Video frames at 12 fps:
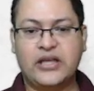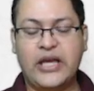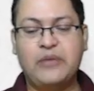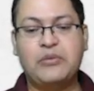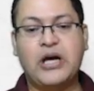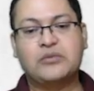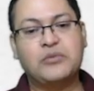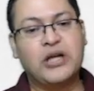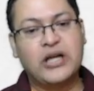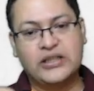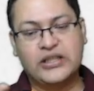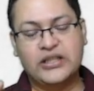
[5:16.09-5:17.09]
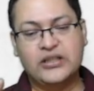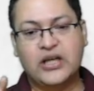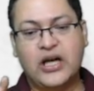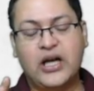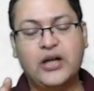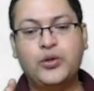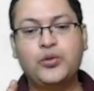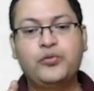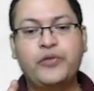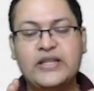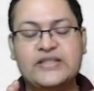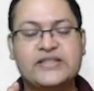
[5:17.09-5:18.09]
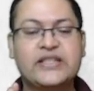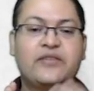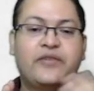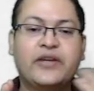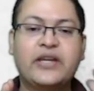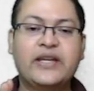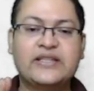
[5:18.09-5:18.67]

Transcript: and Mahatma Gandhi are two very significant